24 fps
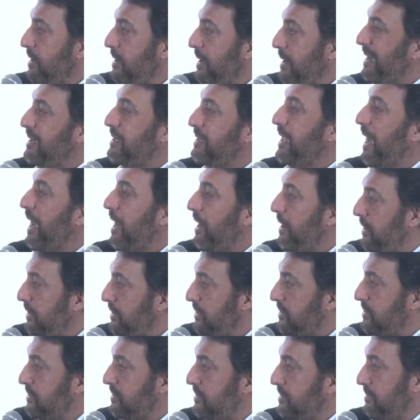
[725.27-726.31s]
It
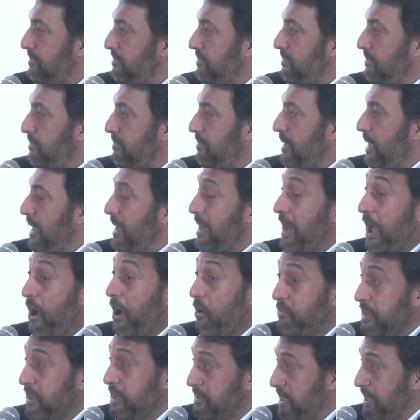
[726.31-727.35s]
tires. Now
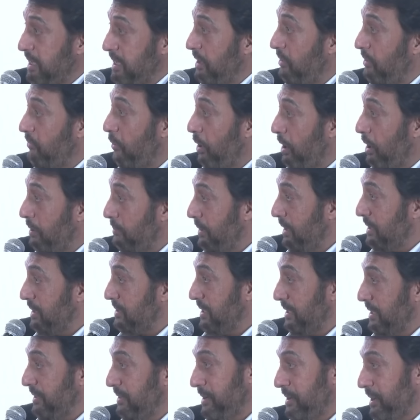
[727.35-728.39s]
we are seeing the wobbles
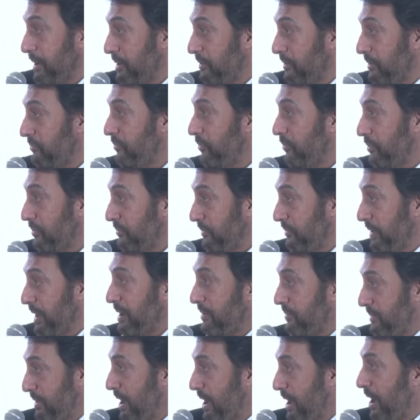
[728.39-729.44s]
in the year four. We
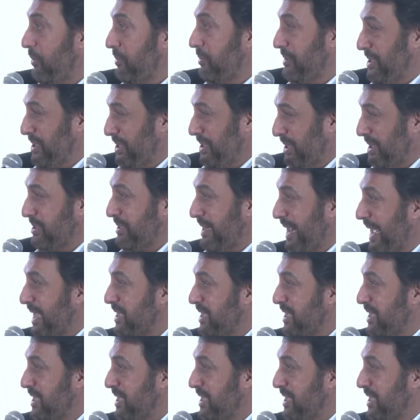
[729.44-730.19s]
are now just yeah.